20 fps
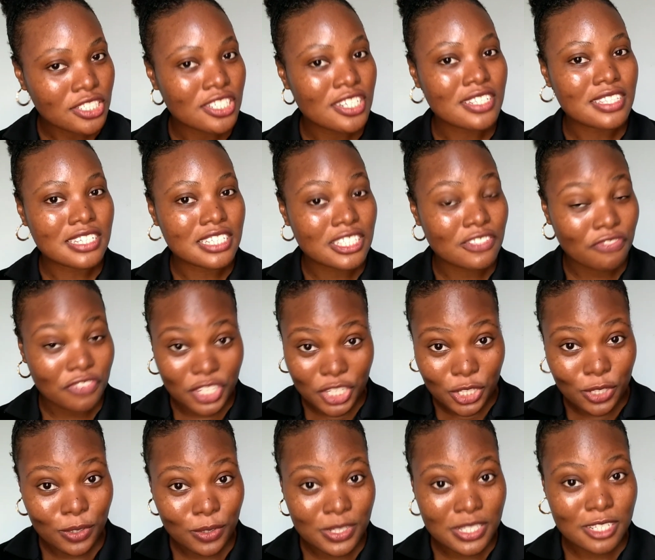these
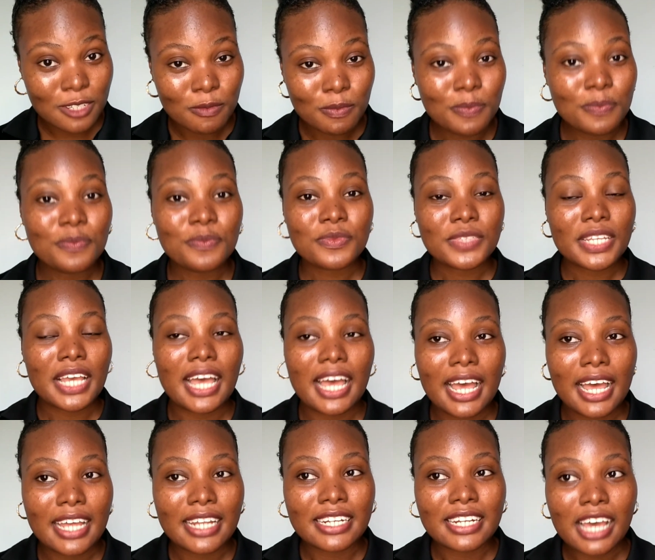videos,
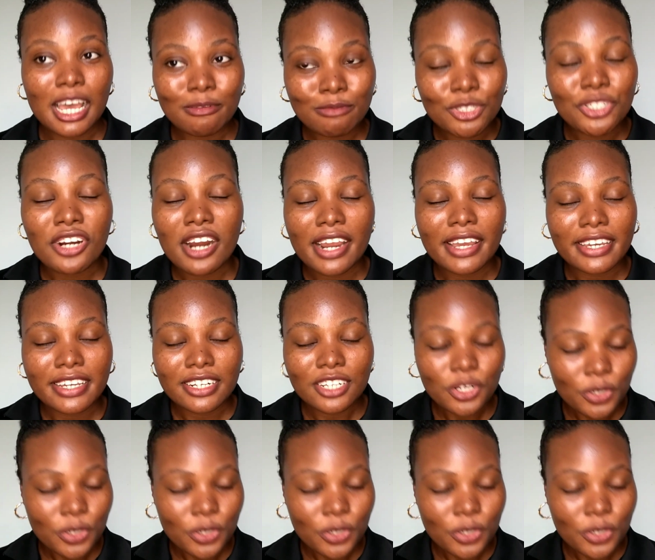and I'm trying,